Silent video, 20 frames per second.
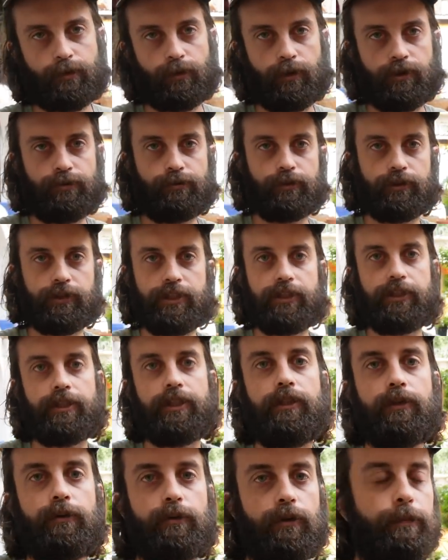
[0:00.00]
towards
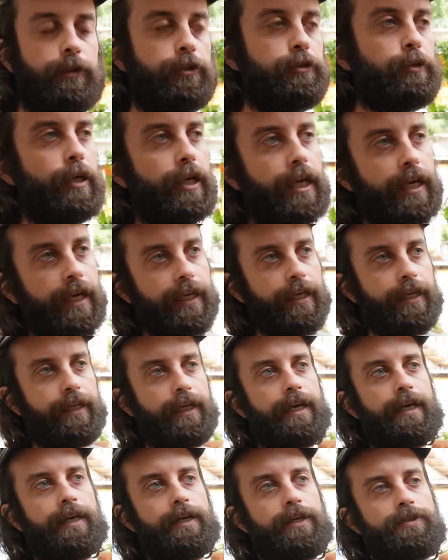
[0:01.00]
religion. We're portraying it
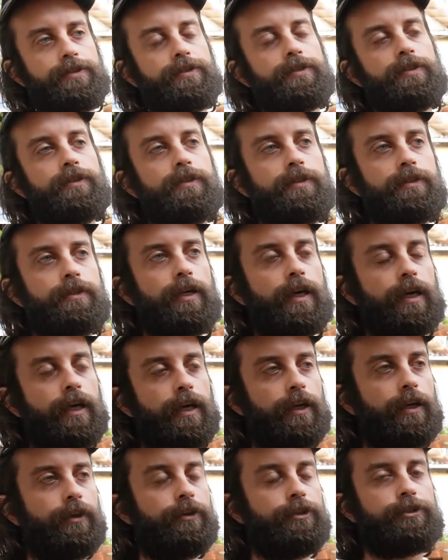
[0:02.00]
as
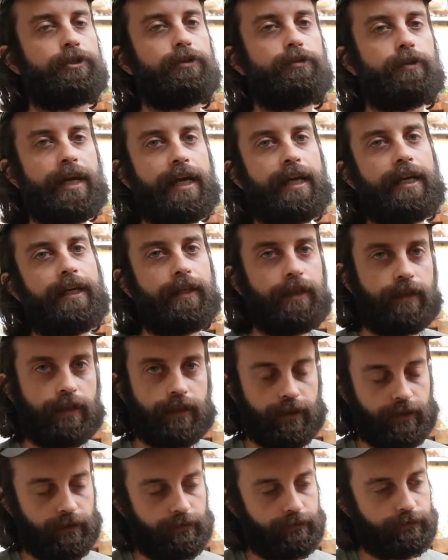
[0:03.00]
uh, the terrain
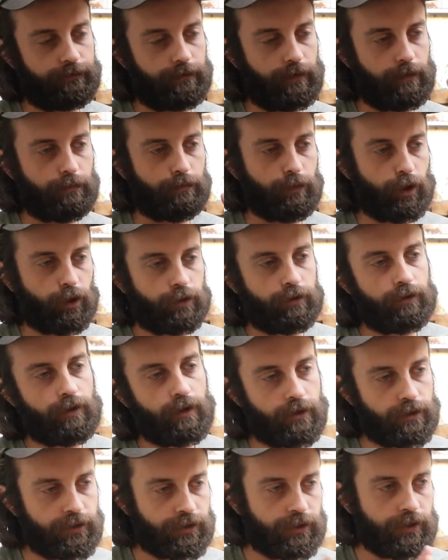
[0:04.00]
of
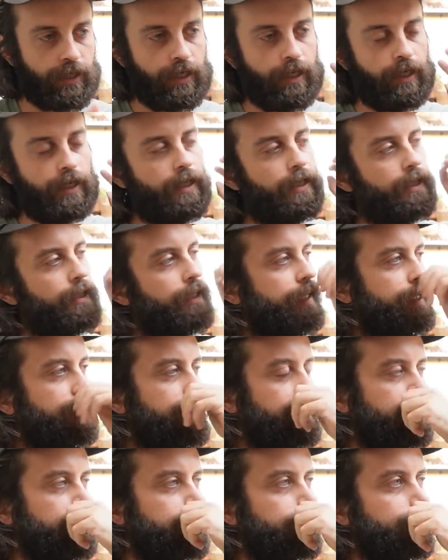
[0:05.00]
murderers
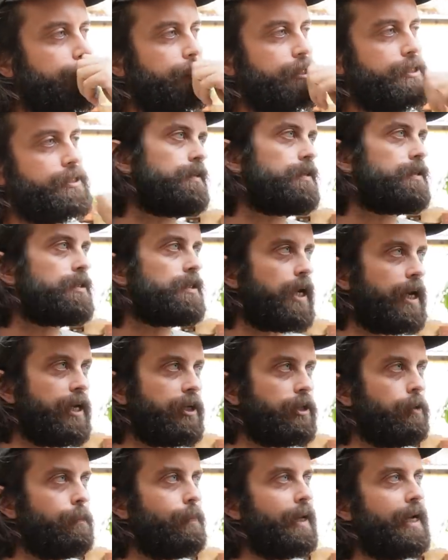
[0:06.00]
and
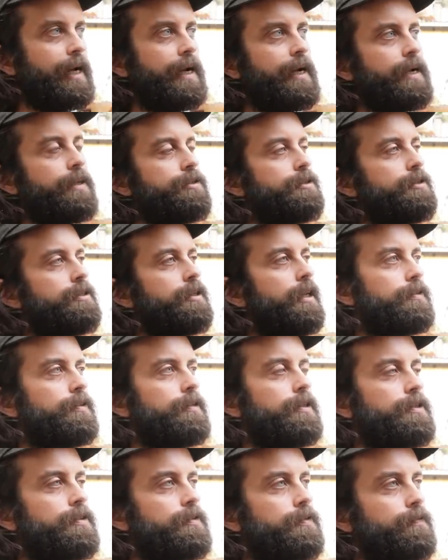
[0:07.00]
psychopaths.
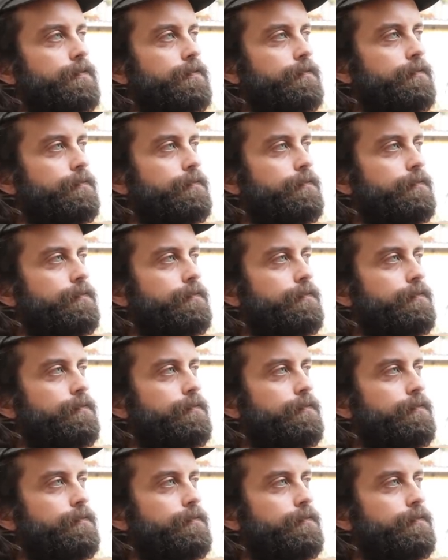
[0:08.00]
This